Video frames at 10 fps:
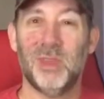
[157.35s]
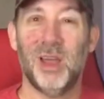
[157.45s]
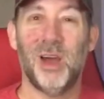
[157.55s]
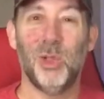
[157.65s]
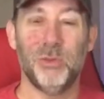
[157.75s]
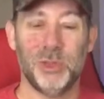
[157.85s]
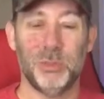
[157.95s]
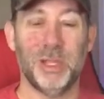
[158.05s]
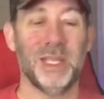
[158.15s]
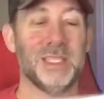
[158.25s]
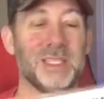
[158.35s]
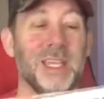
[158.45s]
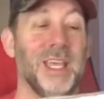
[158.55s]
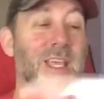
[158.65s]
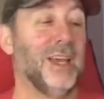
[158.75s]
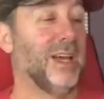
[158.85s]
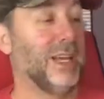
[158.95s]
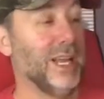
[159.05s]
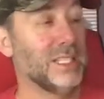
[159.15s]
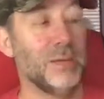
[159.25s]
all over the place.
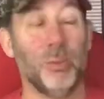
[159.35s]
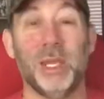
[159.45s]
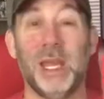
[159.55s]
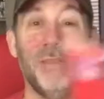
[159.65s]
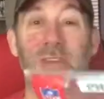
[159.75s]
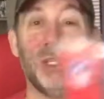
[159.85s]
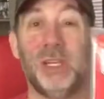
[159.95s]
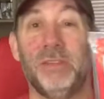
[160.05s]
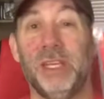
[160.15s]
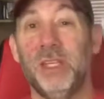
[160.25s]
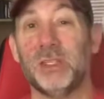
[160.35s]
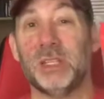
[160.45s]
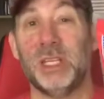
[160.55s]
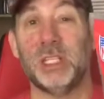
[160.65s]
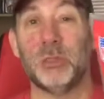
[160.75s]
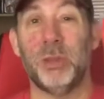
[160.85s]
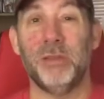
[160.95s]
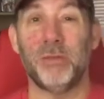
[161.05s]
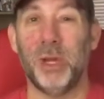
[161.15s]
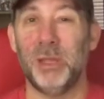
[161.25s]
Next up, we got a Philadelphia Eagles license
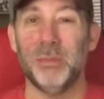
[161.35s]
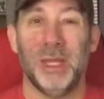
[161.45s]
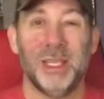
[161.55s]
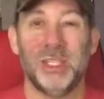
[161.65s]
plate frame.